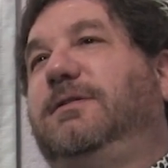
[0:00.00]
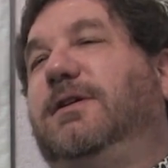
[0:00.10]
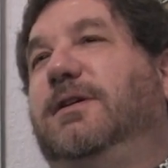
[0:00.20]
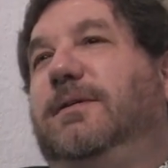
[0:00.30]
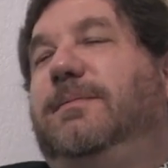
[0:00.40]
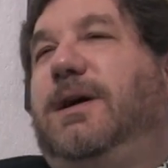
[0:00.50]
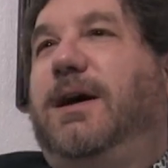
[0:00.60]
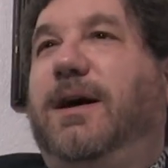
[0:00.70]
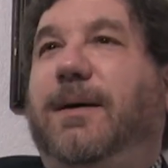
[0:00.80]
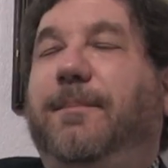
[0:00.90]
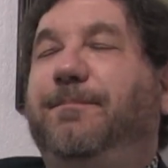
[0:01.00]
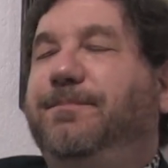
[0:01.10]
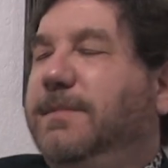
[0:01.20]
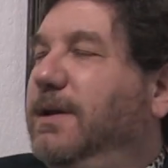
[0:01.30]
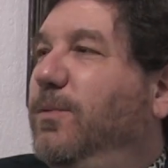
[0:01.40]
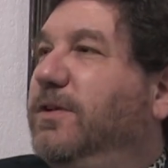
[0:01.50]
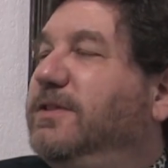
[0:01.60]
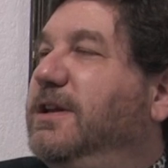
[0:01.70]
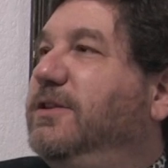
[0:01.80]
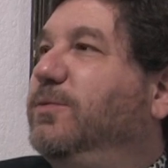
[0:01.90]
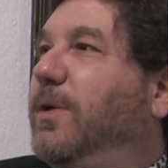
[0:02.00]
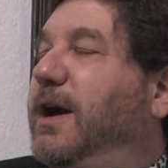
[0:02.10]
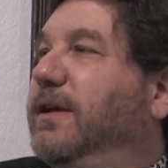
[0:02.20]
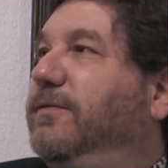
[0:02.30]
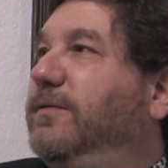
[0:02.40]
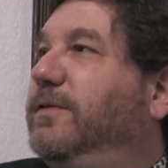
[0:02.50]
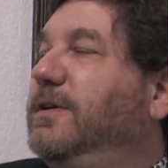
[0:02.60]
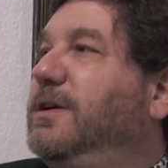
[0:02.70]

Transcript: wasn't his wife.